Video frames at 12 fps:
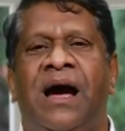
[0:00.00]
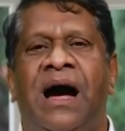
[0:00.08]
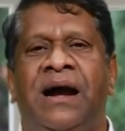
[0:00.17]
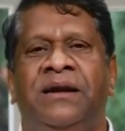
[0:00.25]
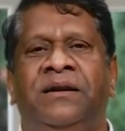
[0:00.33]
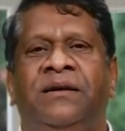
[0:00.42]

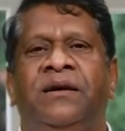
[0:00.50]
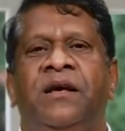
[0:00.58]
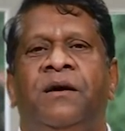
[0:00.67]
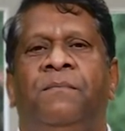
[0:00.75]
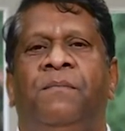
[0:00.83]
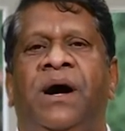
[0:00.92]
and
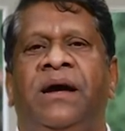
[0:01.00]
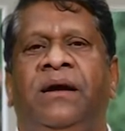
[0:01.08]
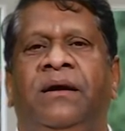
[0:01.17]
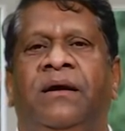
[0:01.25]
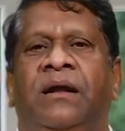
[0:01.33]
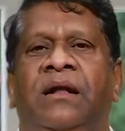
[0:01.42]

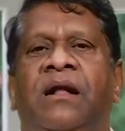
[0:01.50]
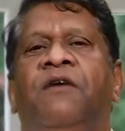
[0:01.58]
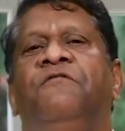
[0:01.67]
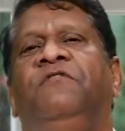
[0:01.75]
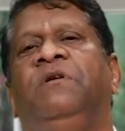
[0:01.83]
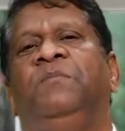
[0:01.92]
my
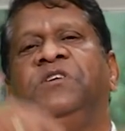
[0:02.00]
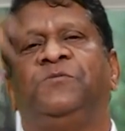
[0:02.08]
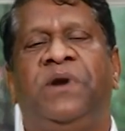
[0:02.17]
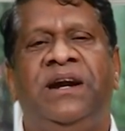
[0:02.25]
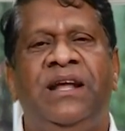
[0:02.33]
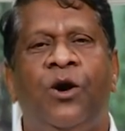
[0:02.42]
love will be
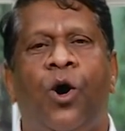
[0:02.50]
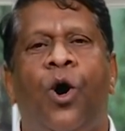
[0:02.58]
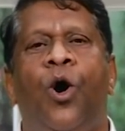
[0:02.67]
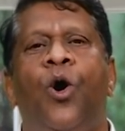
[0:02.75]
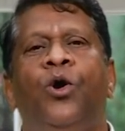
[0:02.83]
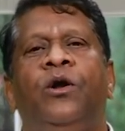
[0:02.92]
spreading
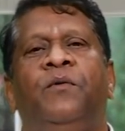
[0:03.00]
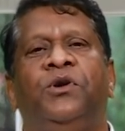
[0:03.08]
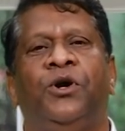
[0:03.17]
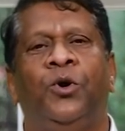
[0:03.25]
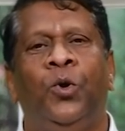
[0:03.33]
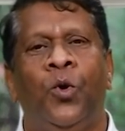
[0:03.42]
all over
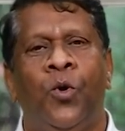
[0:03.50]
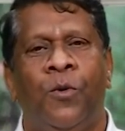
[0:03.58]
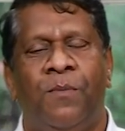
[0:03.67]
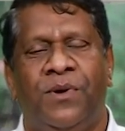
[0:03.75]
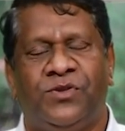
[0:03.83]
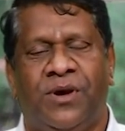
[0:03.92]
the
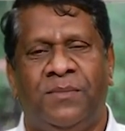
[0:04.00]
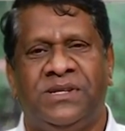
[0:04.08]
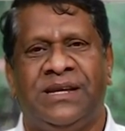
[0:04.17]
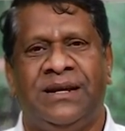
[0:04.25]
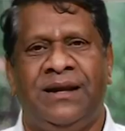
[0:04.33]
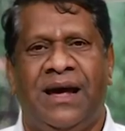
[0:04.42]
globe, Swami
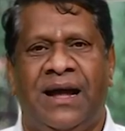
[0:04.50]
said.